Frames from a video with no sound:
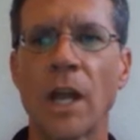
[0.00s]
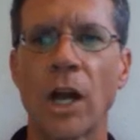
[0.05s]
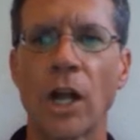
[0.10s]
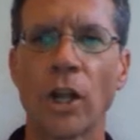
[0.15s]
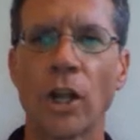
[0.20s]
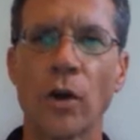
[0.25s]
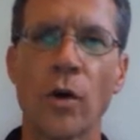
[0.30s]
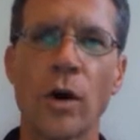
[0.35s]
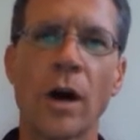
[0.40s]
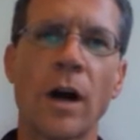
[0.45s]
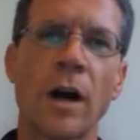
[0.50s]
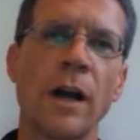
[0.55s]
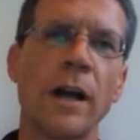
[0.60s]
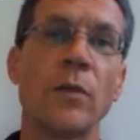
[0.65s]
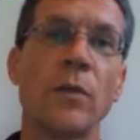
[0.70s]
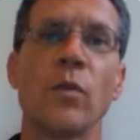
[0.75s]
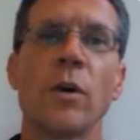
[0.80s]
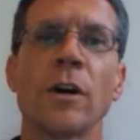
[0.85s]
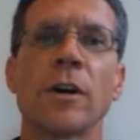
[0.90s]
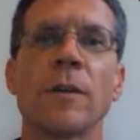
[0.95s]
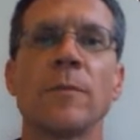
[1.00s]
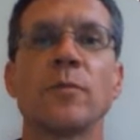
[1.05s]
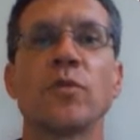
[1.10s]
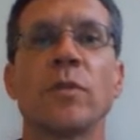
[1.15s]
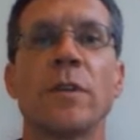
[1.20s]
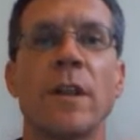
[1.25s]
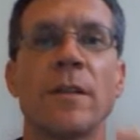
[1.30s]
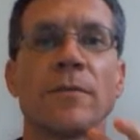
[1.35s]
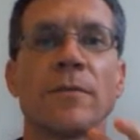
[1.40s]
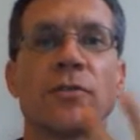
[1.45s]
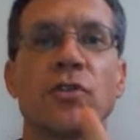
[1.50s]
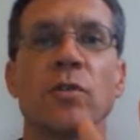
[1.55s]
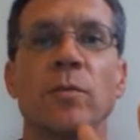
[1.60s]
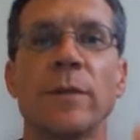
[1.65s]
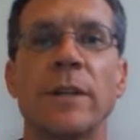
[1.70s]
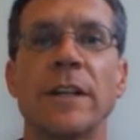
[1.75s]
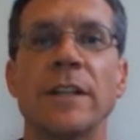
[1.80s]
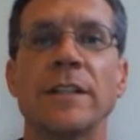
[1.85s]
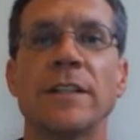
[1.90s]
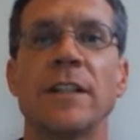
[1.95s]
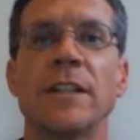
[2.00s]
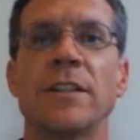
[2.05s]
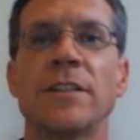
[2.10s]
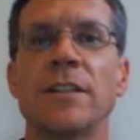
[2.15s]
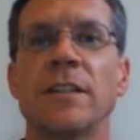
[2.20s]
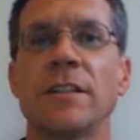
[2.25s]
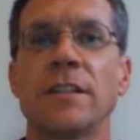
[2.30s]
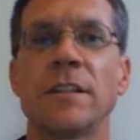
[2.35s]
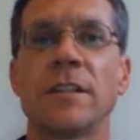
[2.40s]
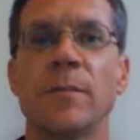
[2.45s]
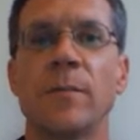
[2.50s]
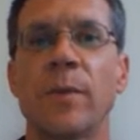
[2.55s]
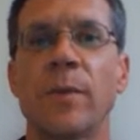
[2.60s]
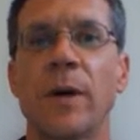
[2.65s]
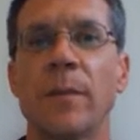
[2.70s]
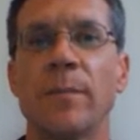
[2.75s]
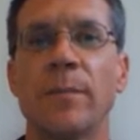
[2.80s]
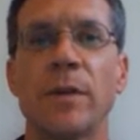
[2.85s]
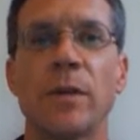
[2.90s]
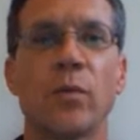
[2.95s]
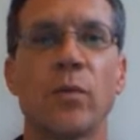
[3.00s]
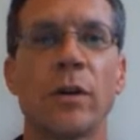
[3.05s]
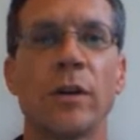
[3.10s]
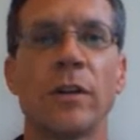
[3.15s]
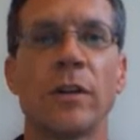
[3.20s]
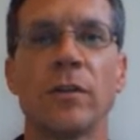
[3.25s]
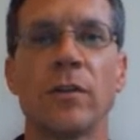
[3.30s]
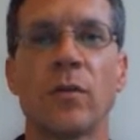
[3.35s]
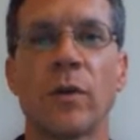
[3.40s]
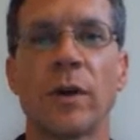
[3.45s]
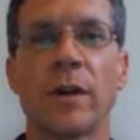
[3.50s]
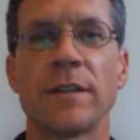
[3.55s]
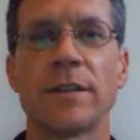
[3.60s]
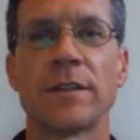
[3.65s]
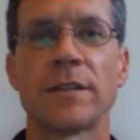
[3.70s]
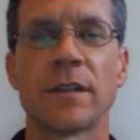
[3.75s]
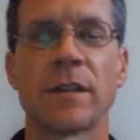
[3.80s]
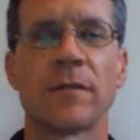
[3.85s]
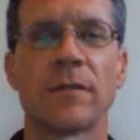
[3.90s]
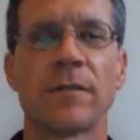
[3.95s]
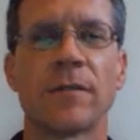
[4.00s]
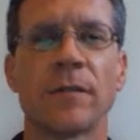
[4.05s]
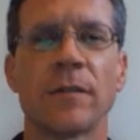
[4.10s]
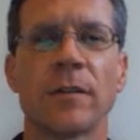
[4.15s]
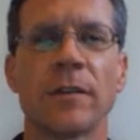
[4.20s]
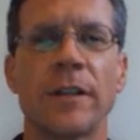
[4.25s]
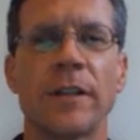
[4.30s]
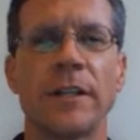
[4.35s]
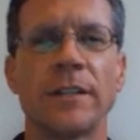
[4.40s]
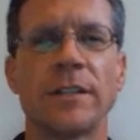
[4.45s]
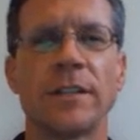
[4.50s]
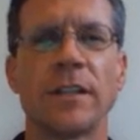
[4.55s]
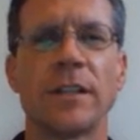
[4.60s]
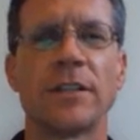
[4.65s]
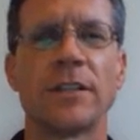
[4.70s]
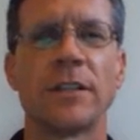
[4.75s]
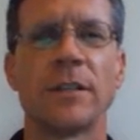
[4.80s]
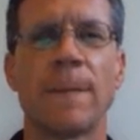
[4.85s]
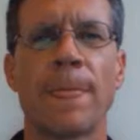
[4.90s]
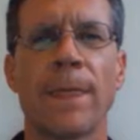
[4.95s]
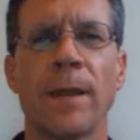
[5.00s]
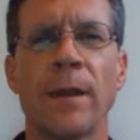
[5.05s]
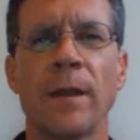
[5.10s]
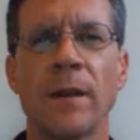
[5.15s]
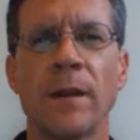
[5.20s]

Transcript: Aloha and welcome to another two minute teaching tip by BYU Hawaii Center for Learning and Teaching.